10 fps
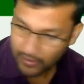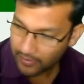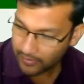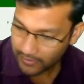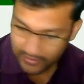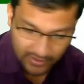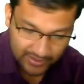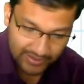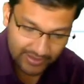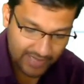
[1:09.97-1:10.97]
Let's look at
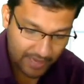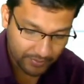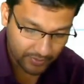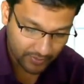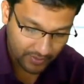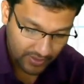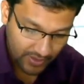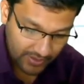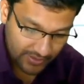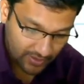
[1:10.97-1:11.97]
an example.
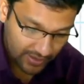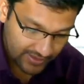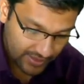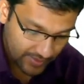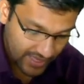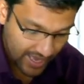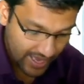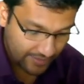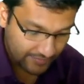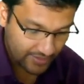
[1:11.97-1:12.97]
So let's say we
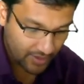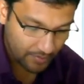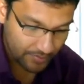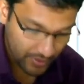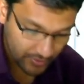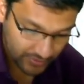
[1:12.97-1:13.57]
have a compound